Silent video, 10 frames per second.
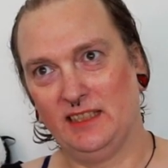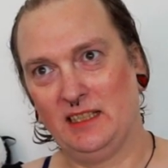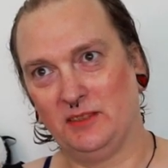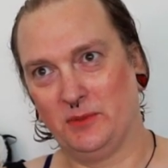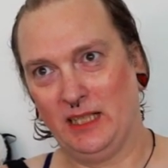
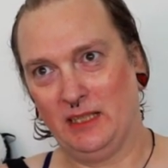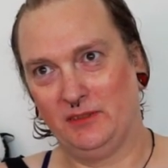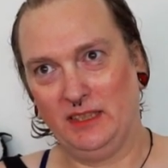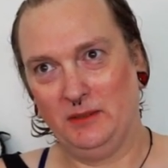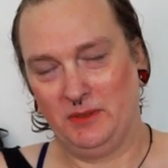and we
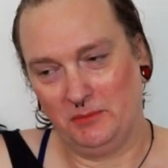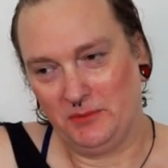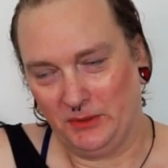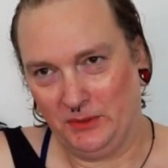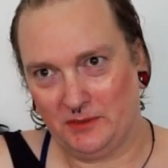have deep, deep
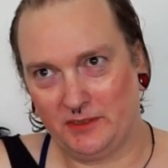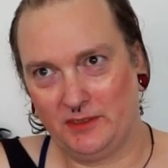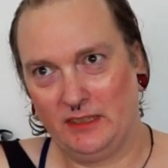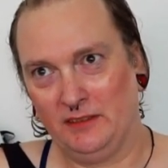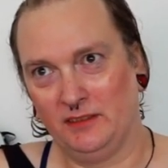roots,
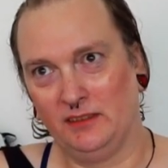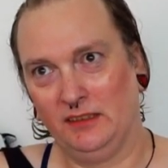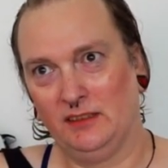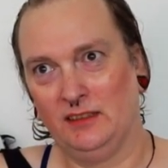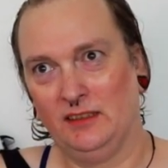and
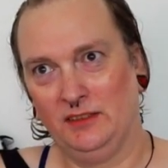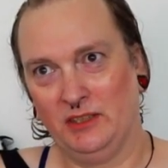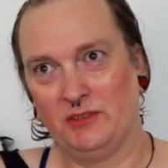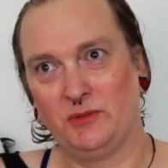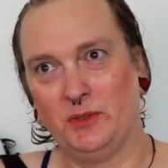
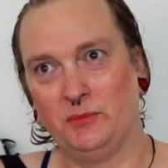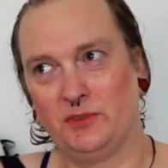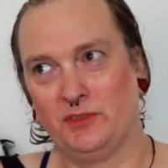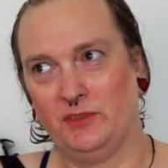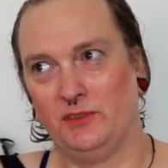those
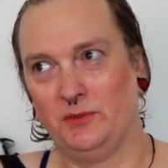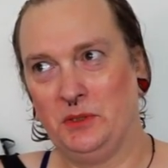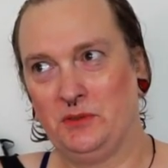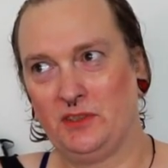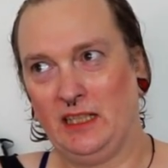roots,
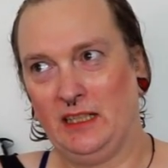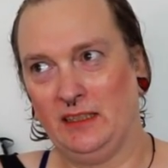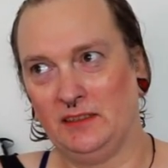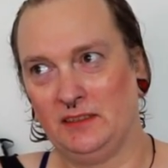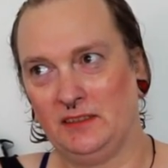roots are